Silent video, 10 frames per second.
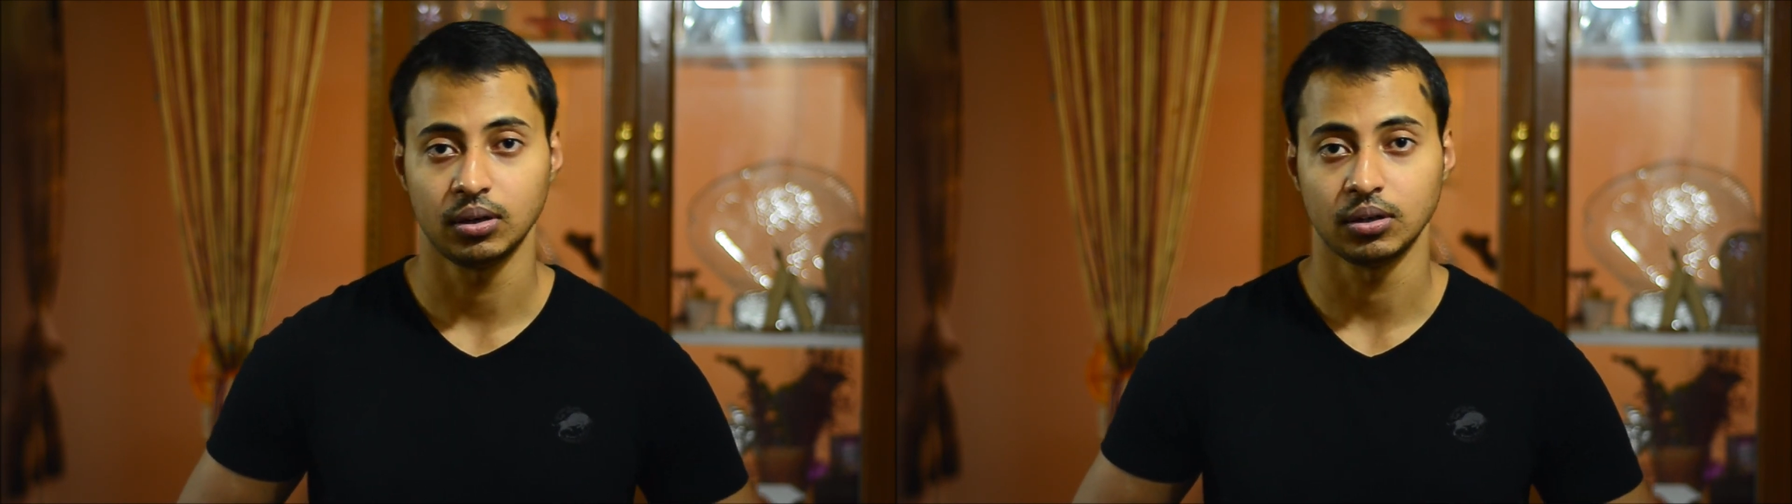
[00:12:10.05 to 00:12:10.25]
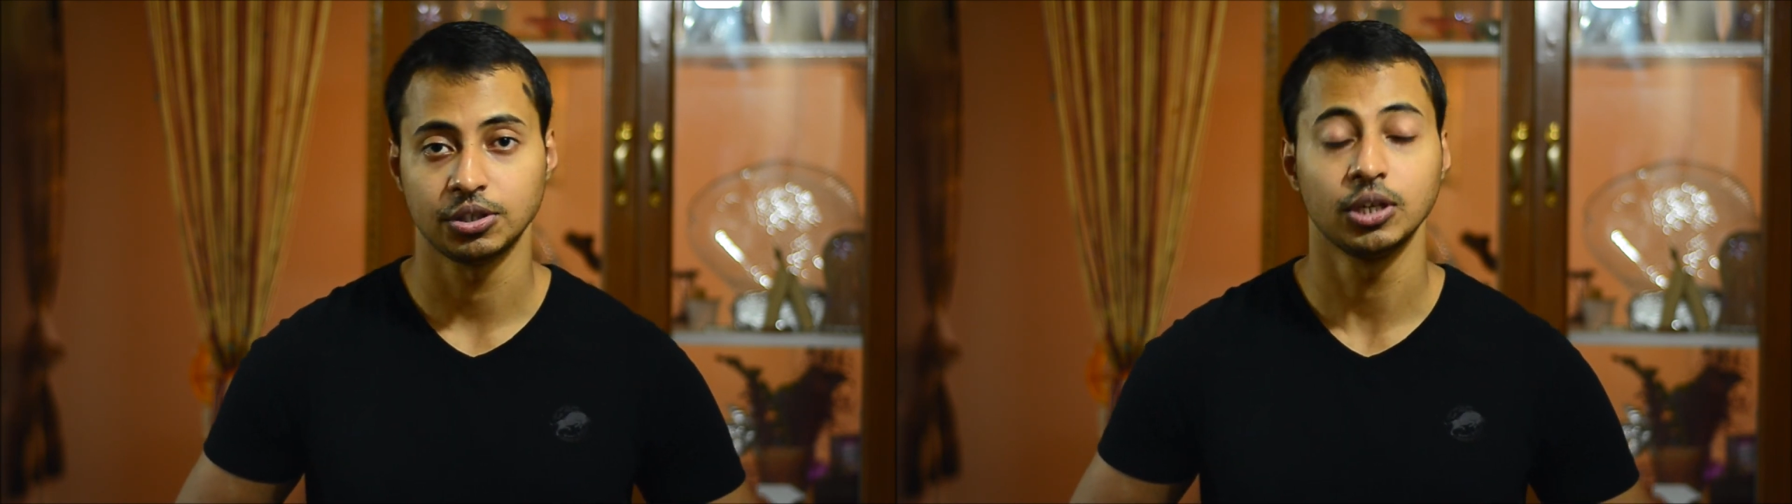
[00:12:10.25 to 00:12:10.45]

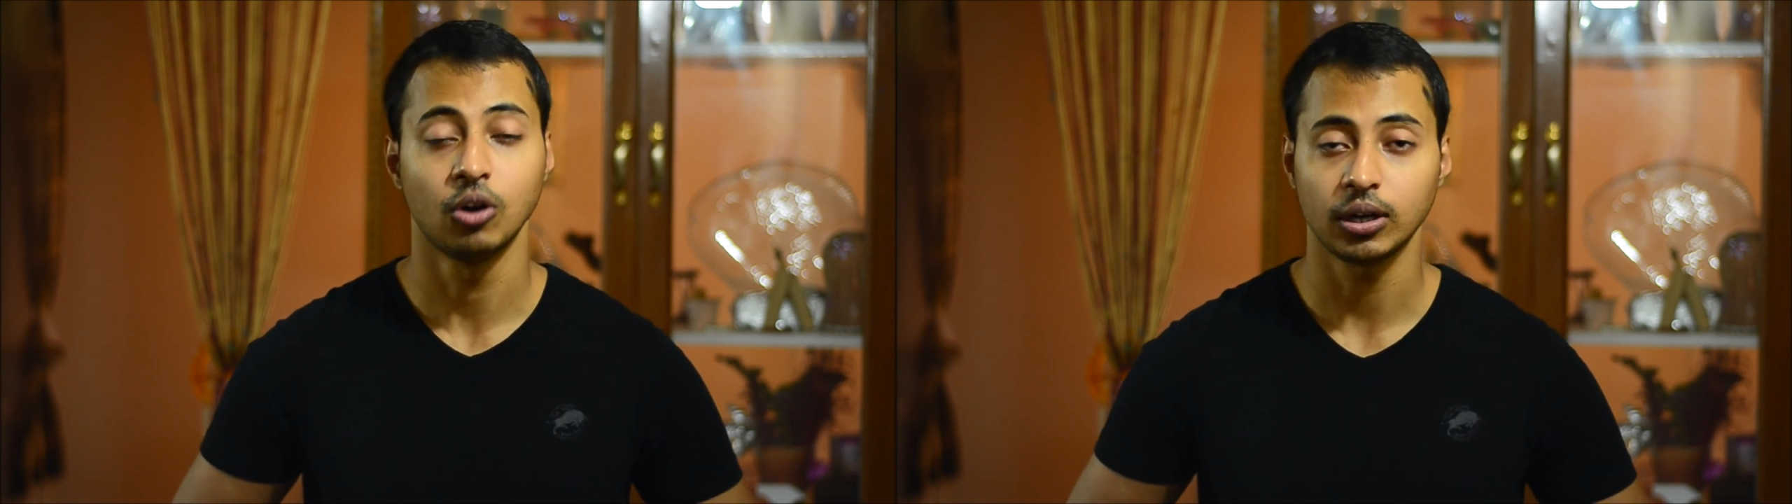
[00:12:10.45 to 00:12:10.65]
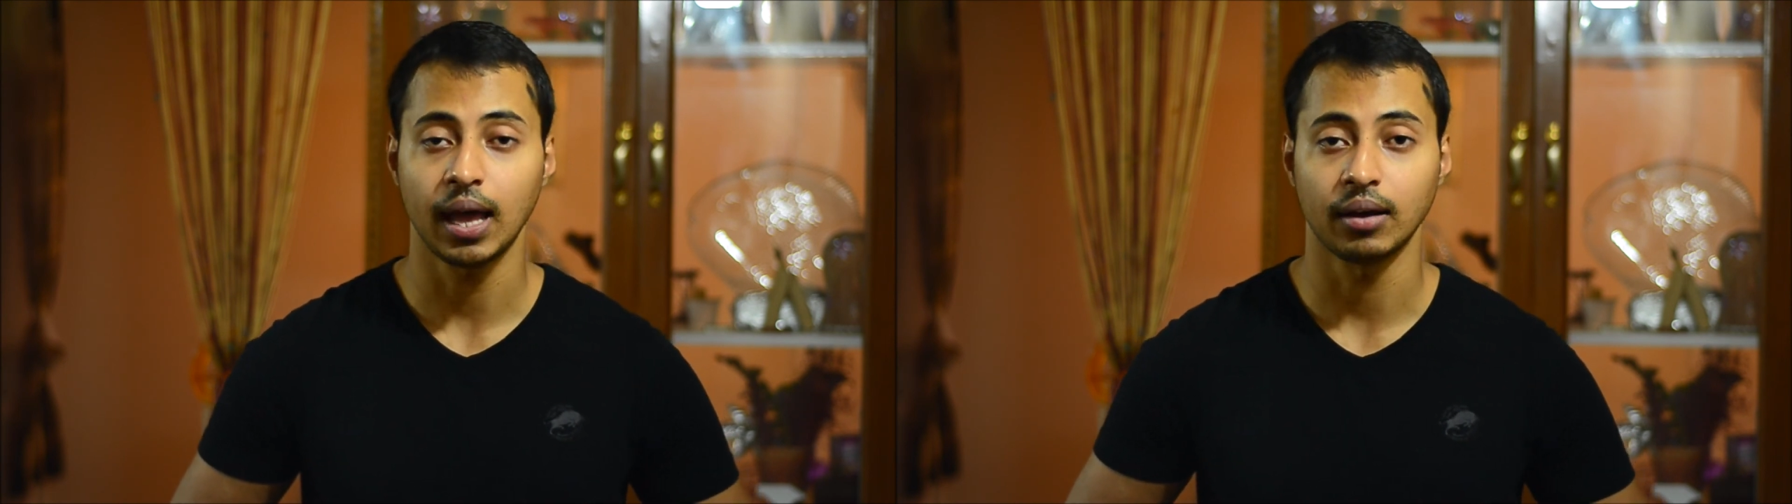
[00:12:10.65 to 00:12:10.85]
She
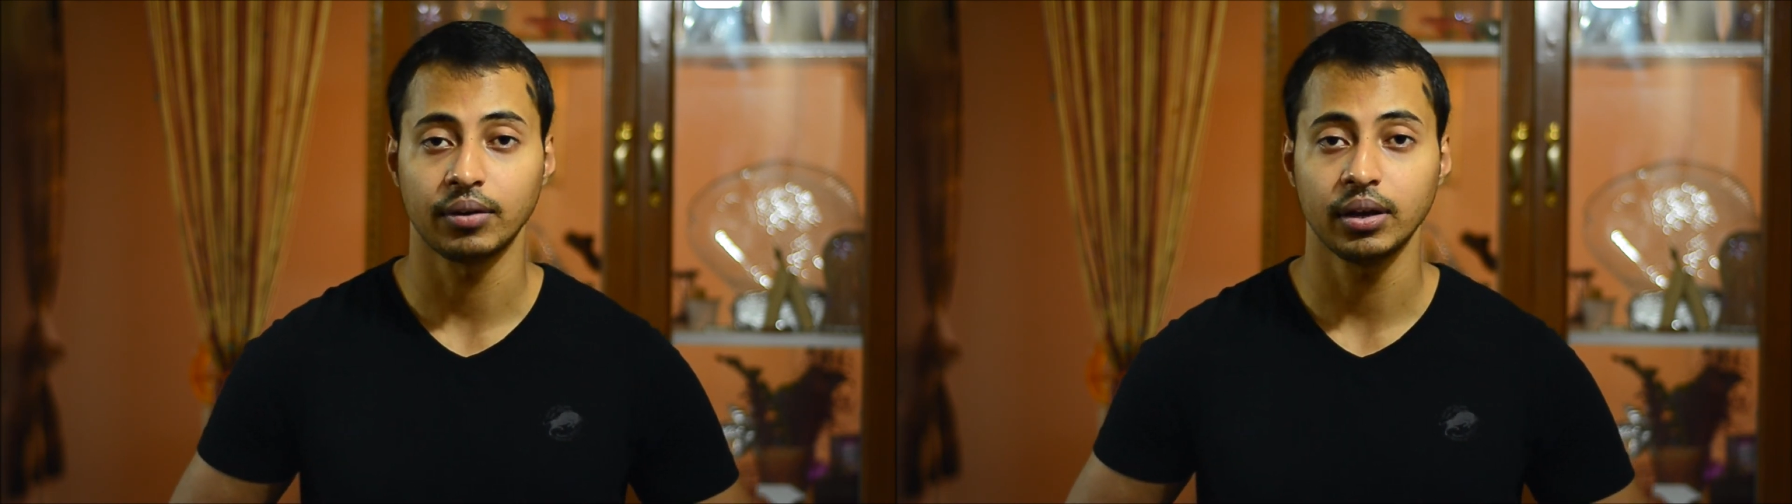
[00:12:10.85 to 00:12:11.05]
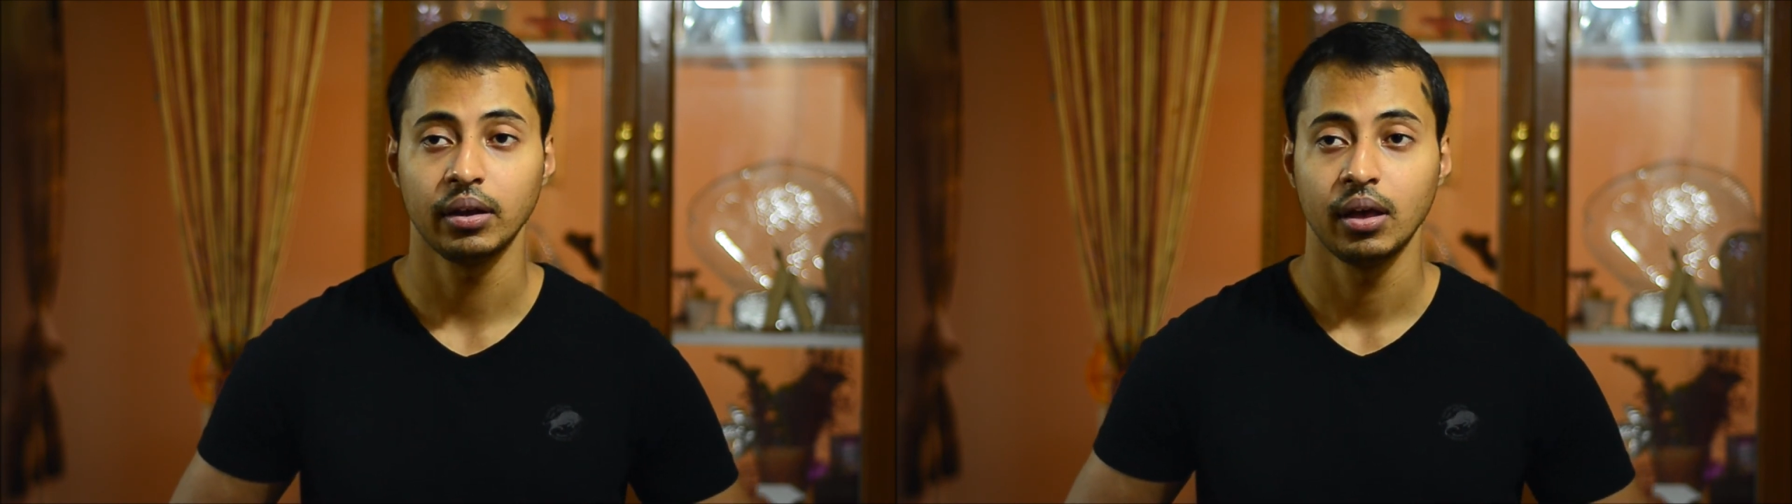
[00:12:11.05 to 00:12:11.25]
got angry,